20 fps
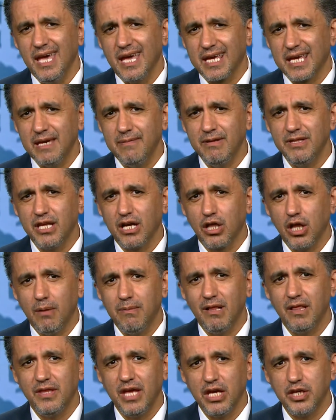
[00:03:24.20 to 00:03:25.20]
Given the
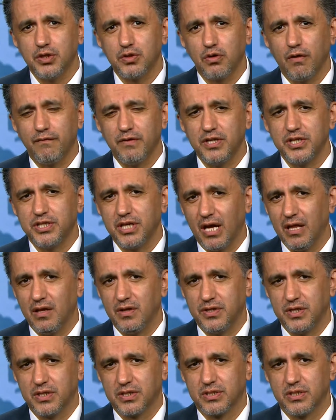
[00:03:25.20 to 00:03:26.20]
global nature of these
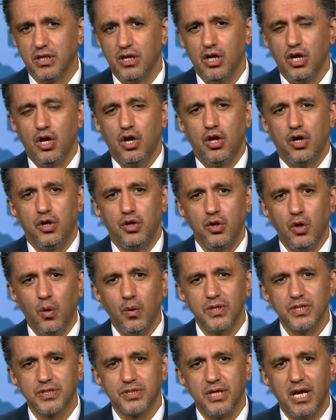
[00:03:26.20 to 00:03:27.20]
challenges,
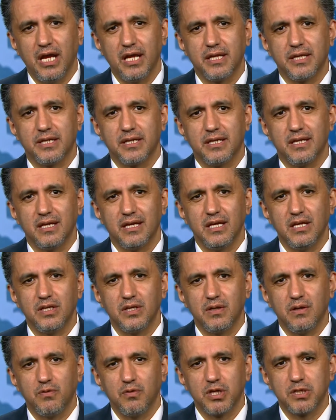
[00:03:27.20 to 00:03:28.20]
no state,
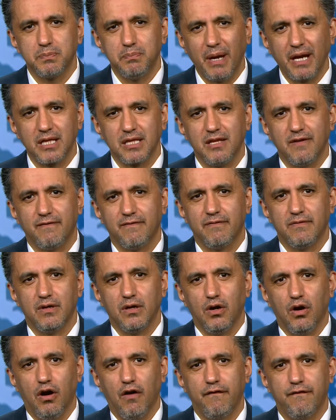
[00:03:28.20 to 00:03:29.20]
irrespective
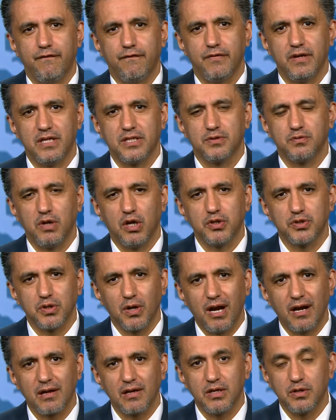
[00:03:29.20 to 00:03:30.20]
of its
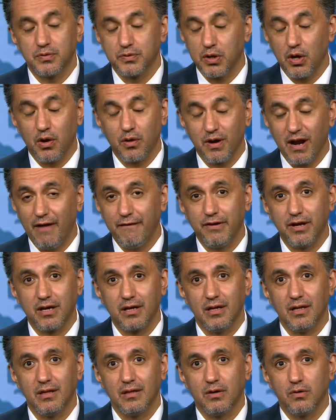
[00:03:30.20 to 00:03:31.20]

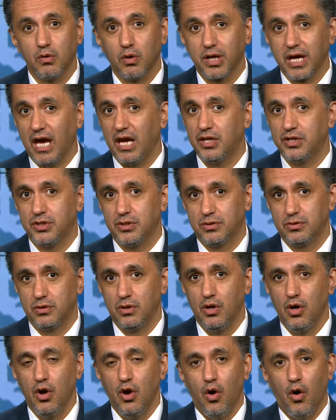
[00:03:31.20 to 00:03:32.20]
geographical location
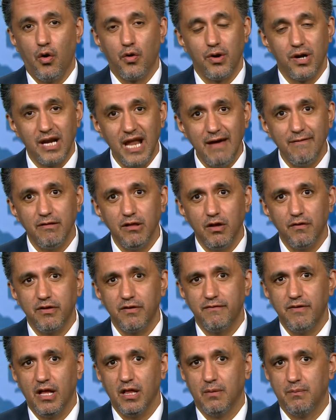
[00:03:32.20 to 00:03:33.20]
or level of
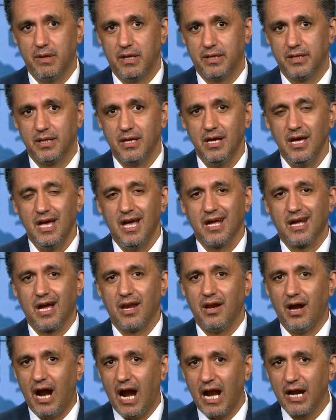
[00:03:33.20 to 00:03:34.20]
development,
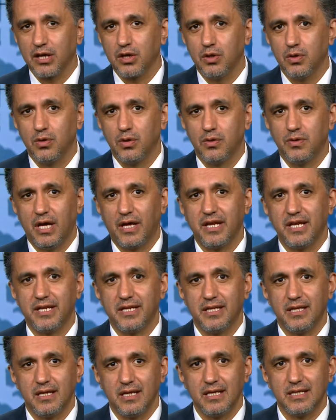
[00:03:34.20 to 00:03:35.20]
can argue that it
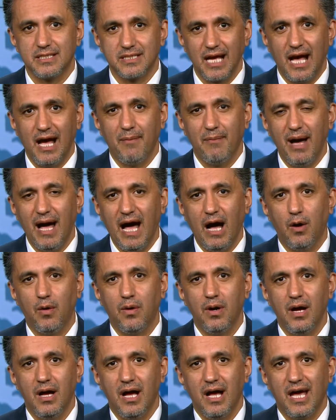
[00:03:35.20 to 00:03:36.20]
is somehow
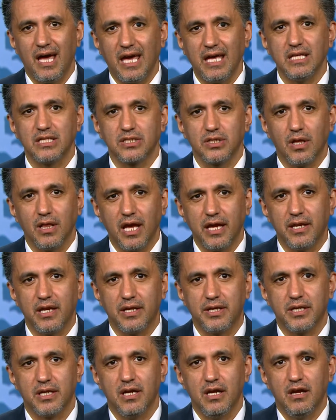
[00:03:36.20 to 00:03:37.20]

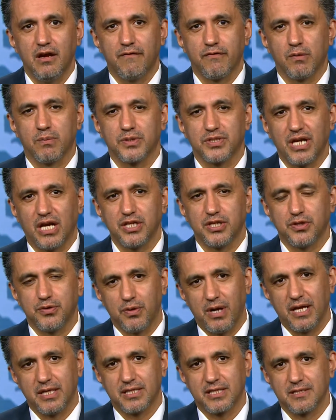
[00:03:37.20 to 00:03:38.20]
insulated from such
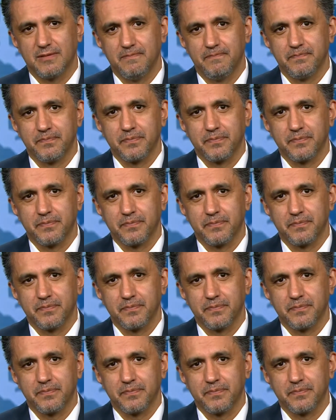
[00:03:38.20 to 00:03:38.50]
threats,